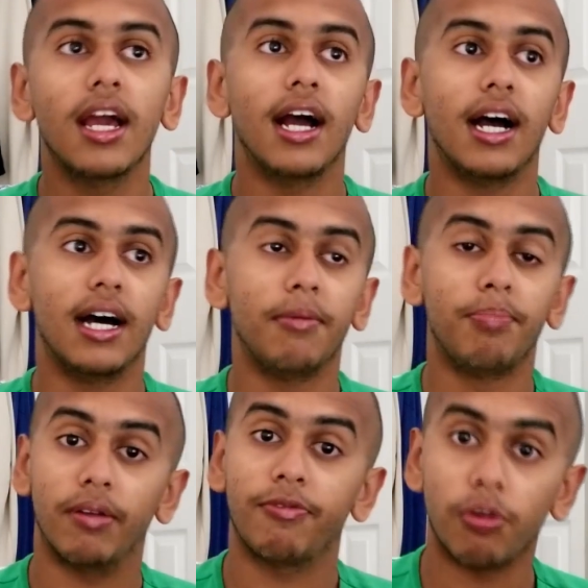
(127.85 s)

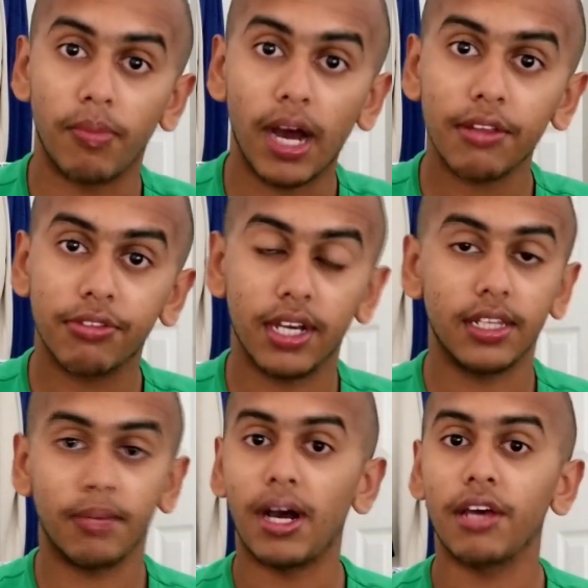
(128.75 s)
But for Mazda, the
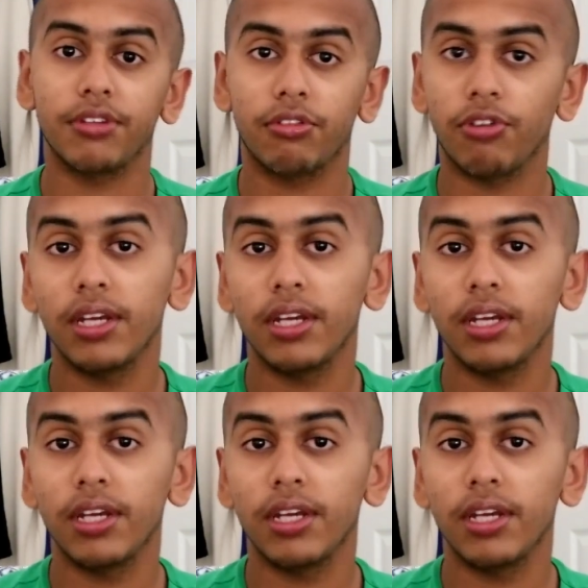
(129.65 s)
Mazda 3,